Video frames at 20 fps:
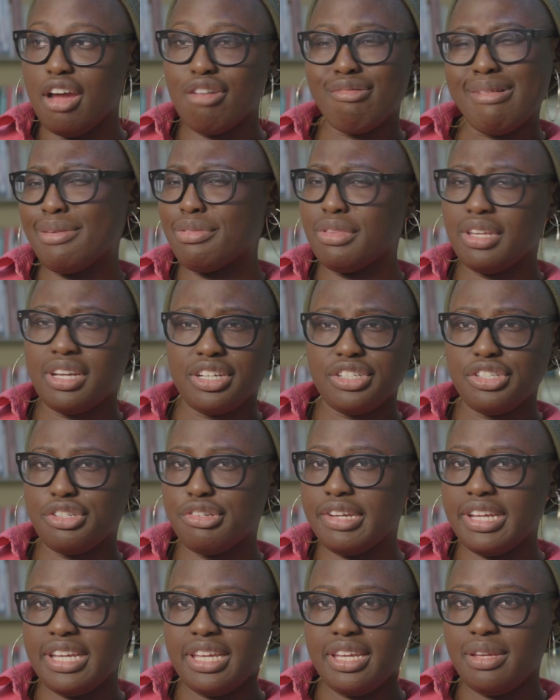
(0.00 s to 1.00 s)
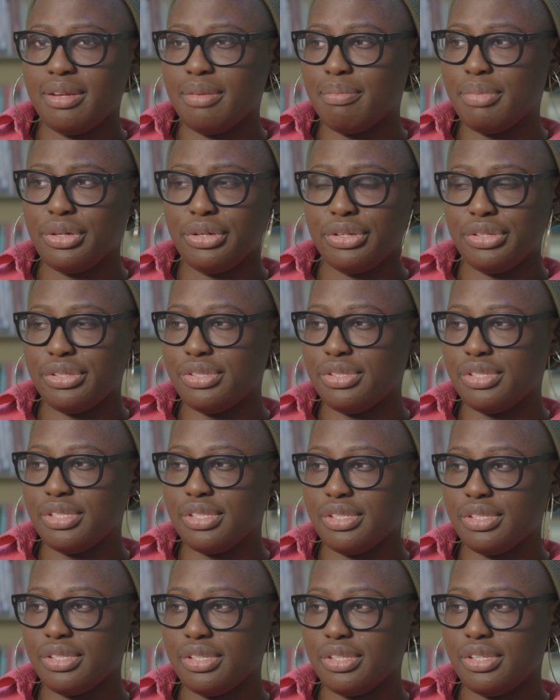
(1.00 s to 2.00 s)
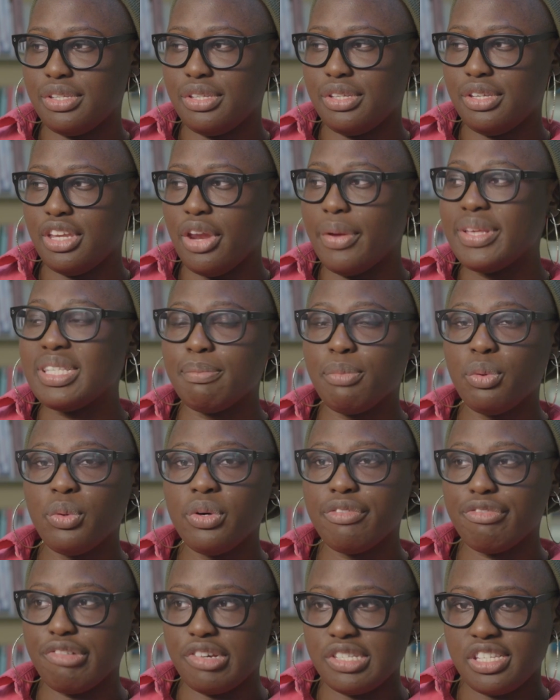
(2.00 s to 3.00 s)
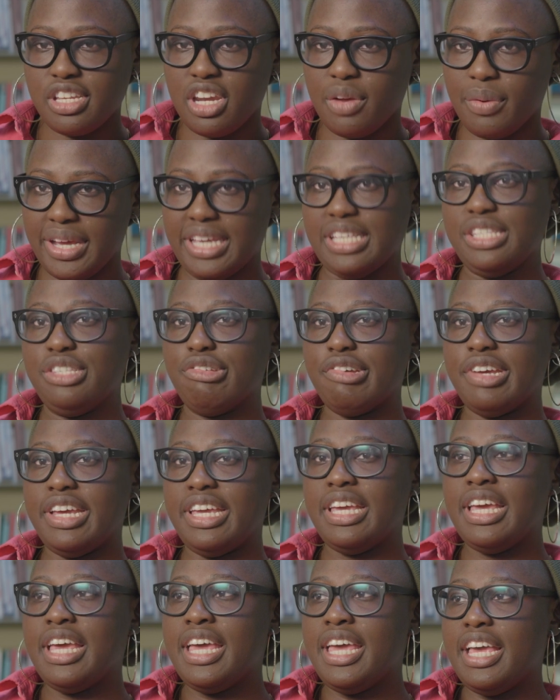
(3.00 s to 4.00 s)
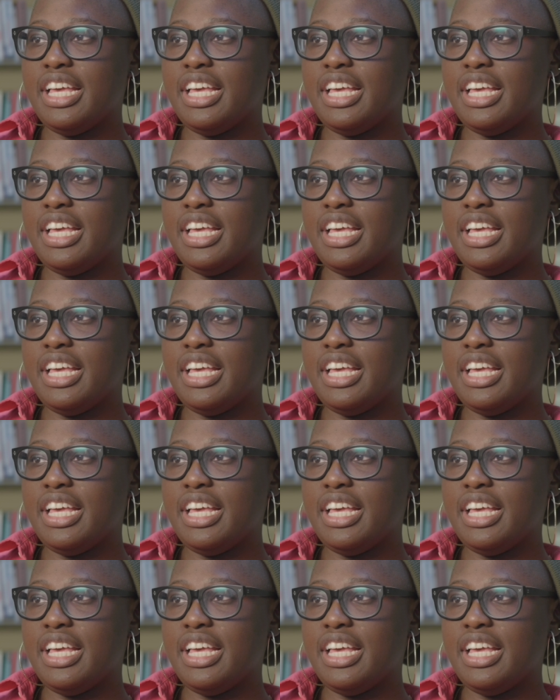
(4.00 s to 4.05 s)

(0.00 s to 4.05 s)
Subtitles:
around the country, because, you know, it's important for us to know our history.